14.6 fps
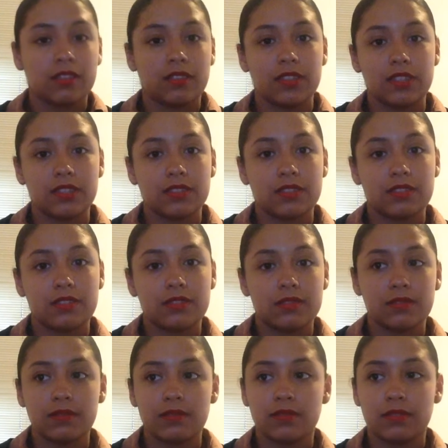this
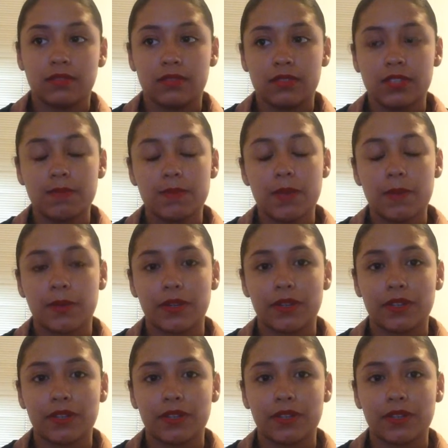September.